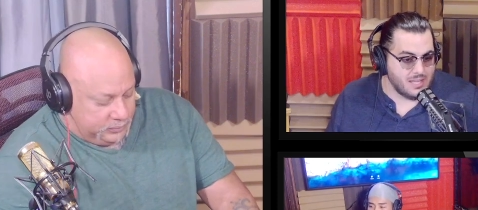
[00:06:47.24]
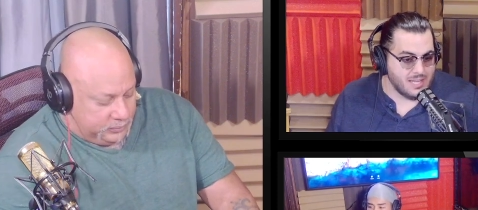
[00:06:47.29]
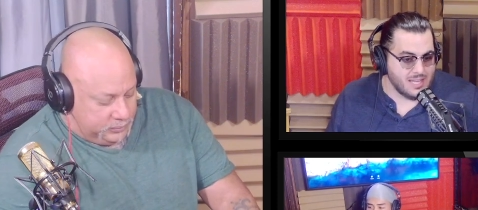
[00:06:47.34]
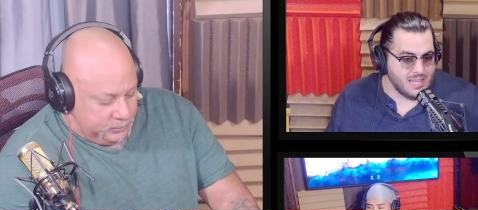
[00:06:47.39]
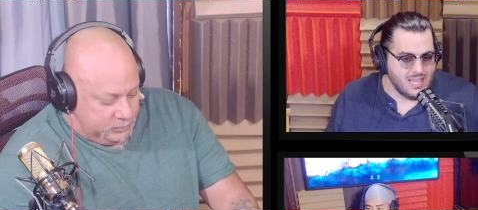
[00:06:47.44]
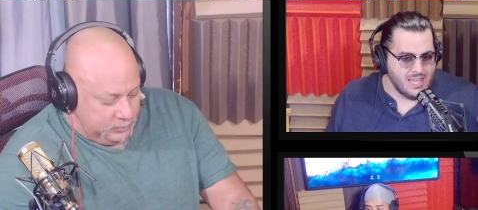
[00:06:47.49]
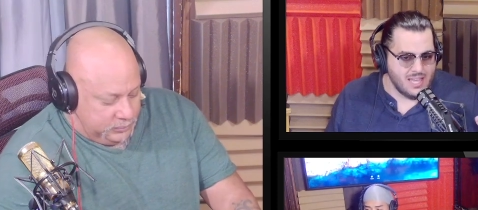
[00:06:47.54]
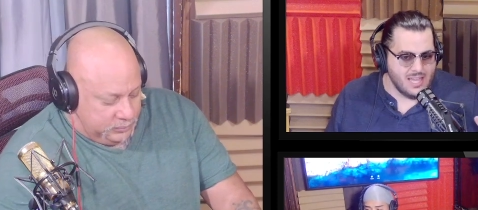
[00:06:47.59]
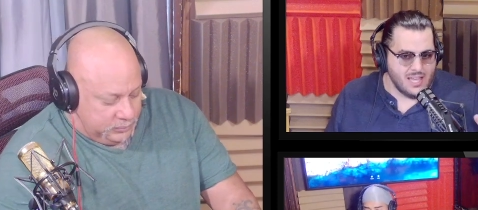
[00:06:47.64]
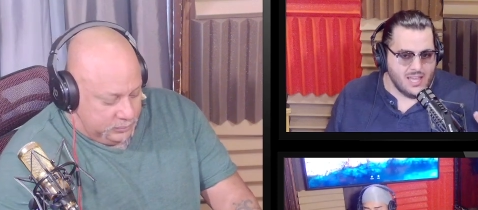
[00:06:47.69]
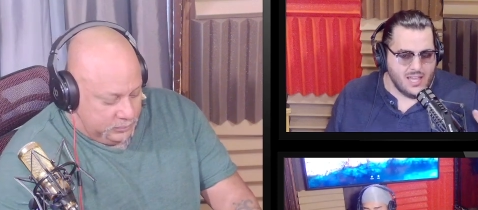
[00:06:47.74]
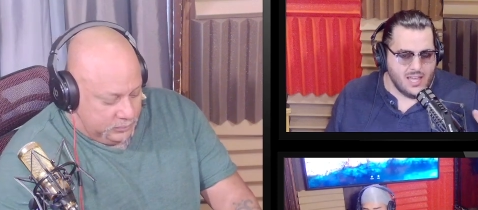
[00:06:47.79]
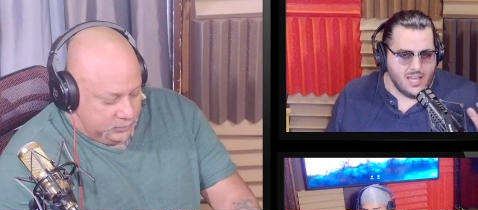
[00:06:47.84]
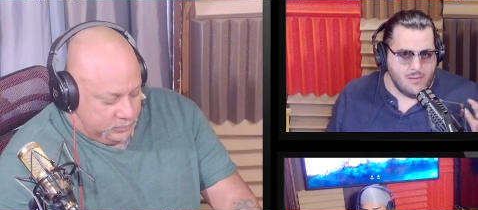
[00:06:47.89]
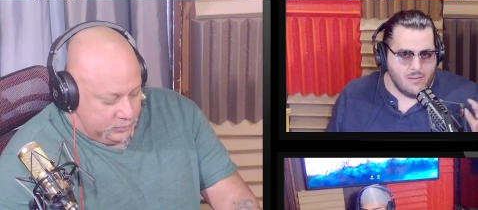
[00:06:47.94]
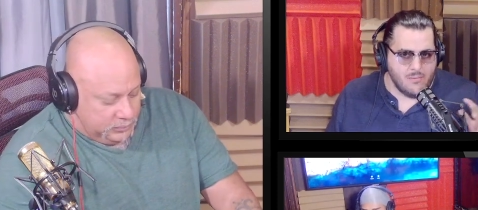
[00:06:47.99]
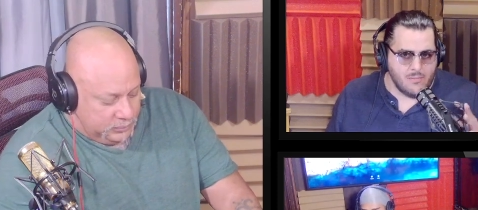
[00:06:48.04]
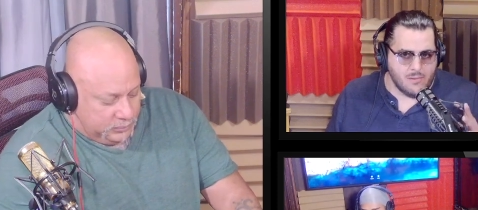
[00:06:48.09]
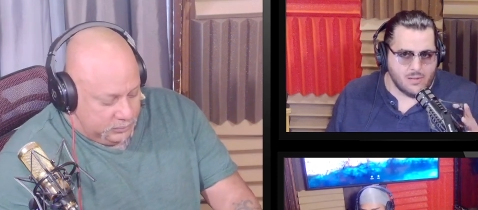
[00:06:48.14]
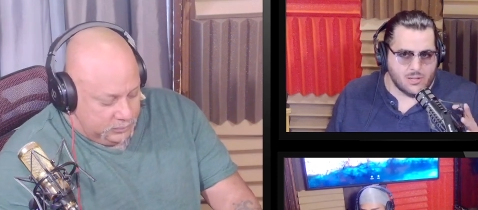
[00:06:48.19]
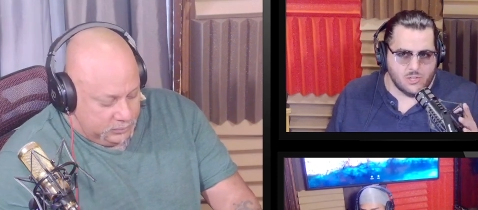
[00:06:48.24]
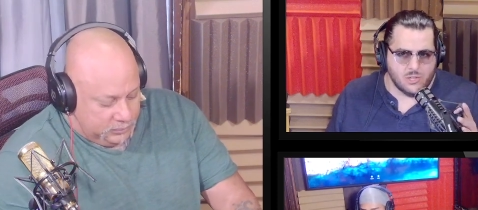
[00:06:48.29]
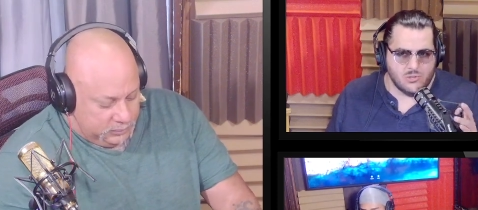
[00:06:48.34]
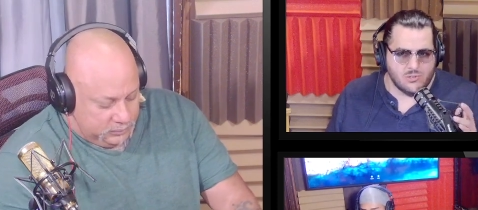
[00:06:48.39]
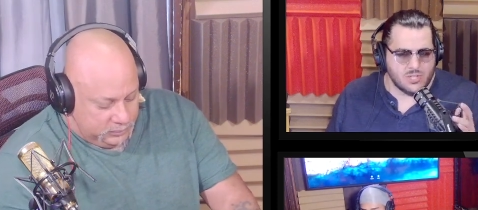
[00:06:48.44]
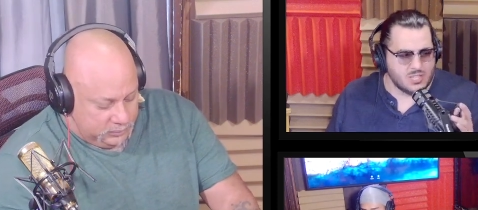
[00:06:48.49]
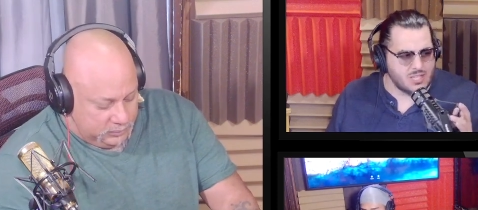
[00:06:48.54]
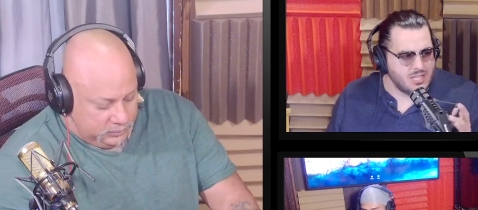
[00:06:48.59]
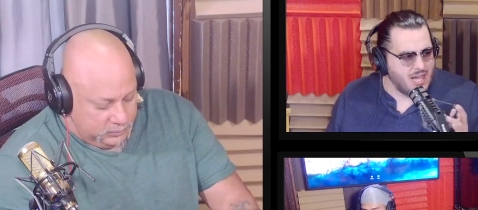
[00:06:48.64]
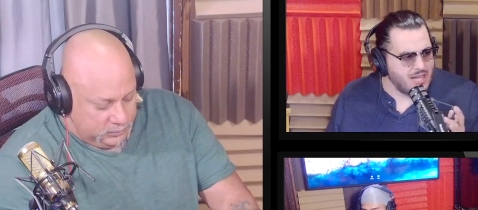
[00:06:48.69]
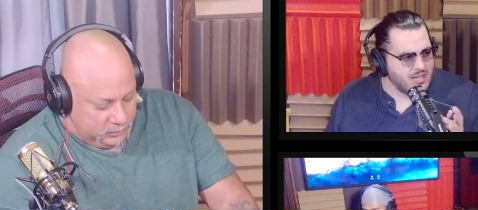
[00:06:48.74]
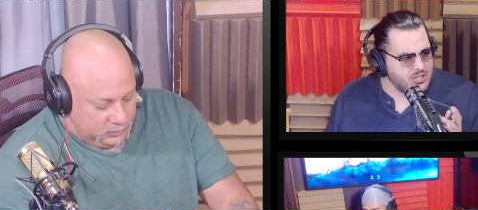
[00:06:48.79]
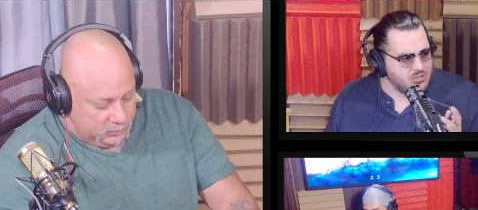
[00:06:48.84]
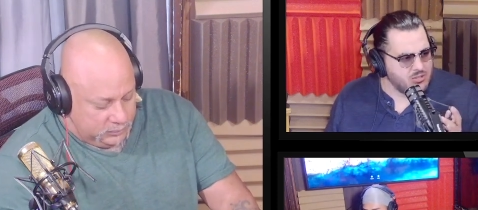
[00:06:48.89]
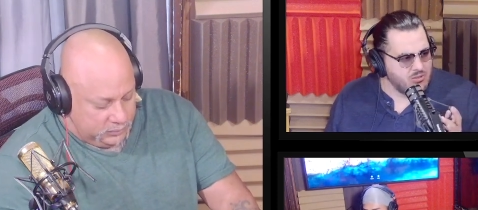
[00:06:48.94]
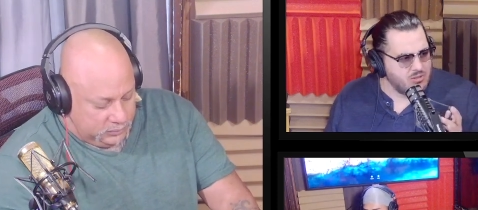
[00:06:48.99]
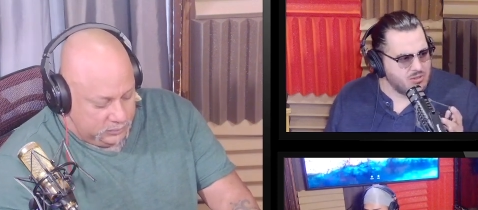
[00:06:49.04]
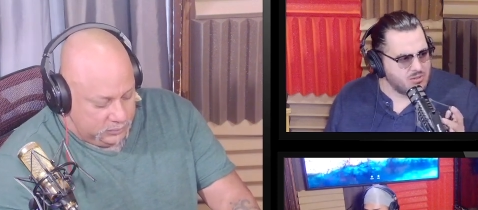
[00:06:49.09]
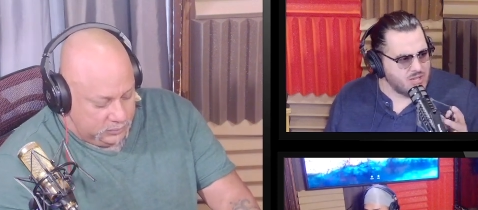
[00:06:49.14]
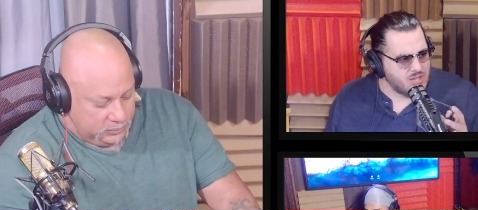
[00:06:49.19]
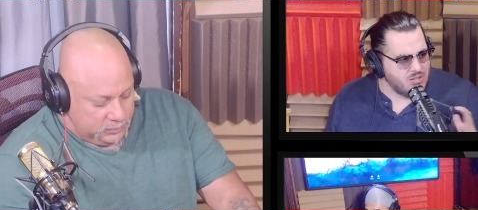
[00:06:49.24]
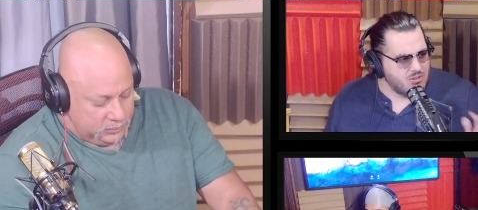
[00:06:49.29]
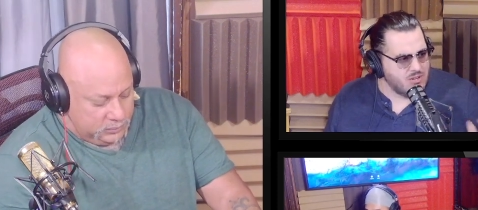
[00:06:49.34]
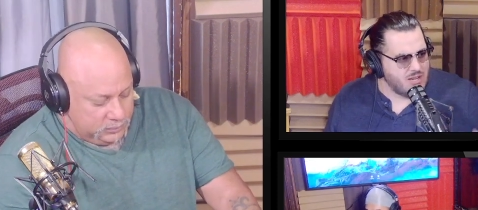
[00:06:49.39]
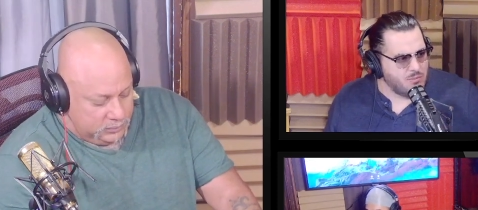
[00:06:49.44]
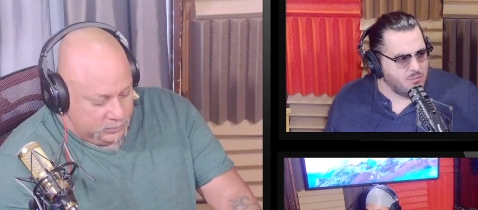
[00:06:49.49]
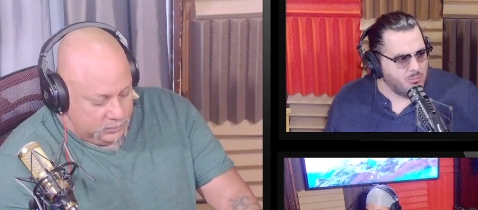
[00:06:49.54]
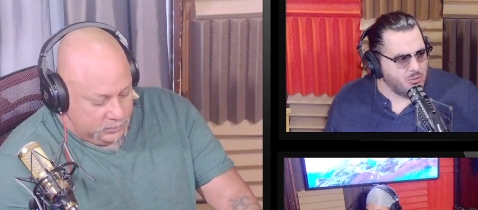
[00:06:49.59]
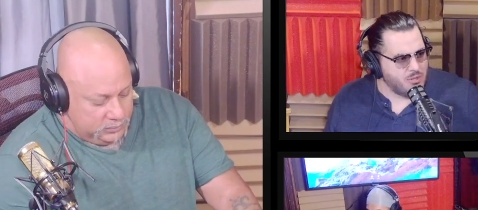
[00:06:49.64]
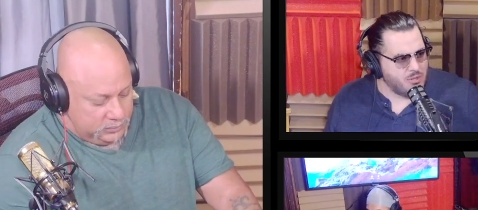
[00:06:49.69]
Speaker 1: like, hey baby, could you just not do? Can you not